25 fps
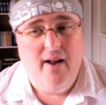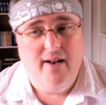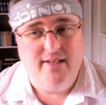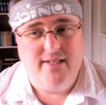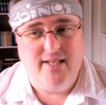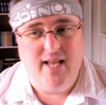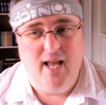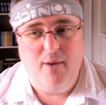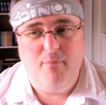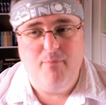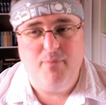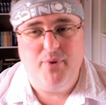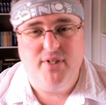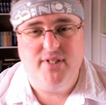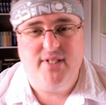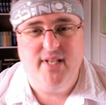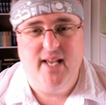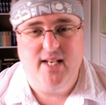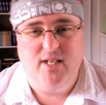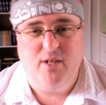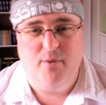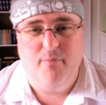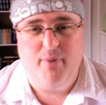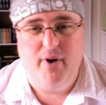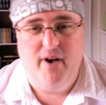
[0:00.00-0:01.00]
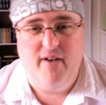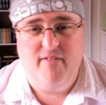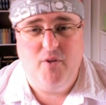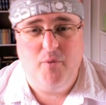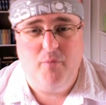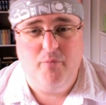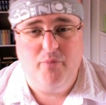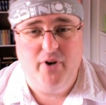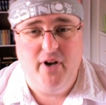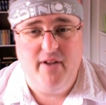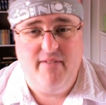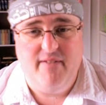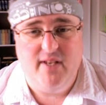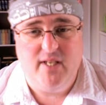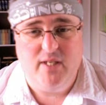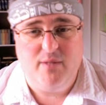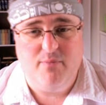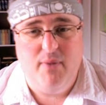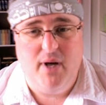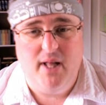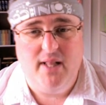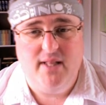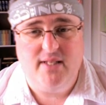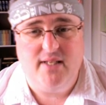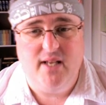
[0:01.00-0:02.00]
10% above the previous
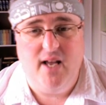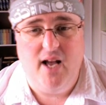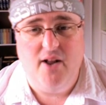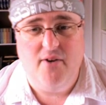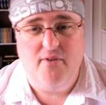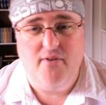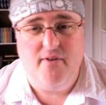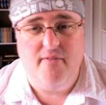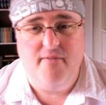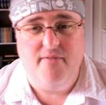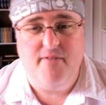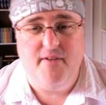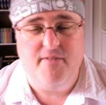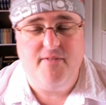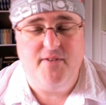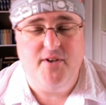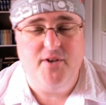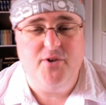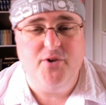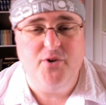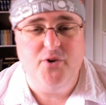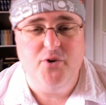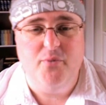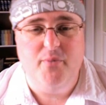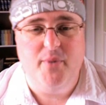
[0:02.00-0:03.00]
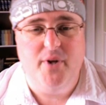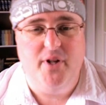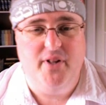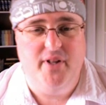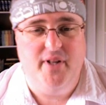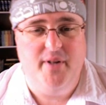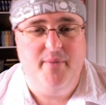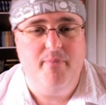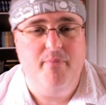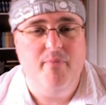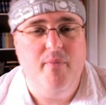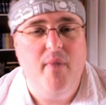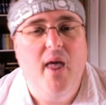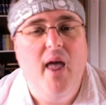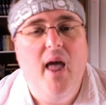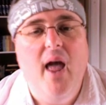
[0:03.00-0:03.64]
month's $152 million.